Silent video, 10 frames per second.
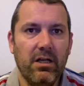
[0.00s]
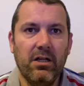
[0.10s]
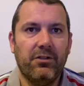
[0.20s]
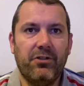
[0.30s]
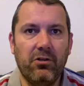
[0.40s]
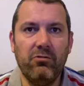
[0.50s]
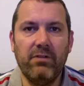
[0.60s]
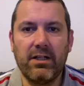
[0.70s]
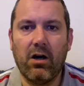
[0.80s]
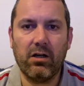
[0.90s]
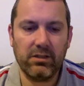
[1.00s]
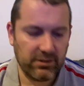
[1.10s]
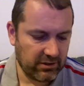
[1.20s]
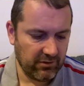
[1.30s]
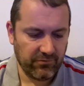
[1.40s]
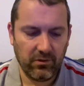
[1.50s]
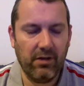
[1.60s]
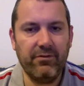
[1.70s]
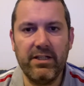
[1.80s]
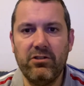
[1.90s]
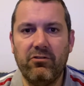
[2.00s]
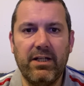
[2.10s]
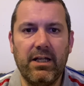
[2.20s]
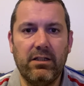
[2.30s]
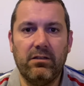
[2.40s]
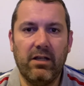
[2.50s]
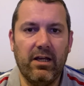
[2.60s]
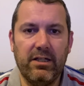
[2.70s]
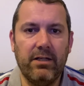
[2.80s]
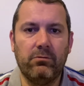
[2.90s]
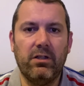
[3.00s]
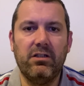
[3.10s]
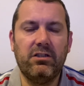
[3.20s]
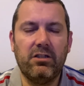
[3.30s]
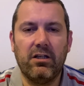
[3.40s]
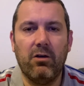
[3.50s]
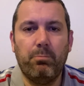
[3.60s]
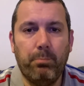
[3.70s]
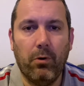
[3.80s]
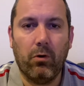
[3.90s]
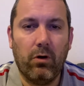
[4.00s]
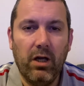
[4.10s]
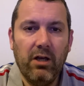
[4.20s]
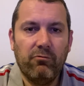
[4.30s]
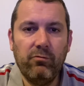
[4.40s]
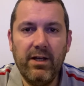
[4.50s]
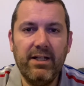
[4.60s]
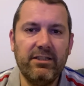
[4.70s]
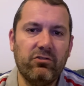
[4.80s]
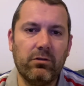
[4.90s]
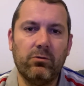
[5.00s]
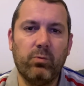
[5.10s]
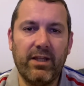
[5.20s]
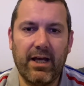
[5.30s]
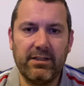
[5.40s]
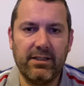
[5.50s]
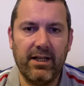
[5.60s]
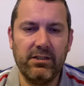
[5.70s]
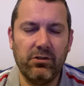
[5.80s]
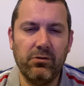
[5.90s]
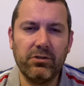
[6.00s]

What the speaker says: do regardless of injury and illness, you know, but really struggled with that today too.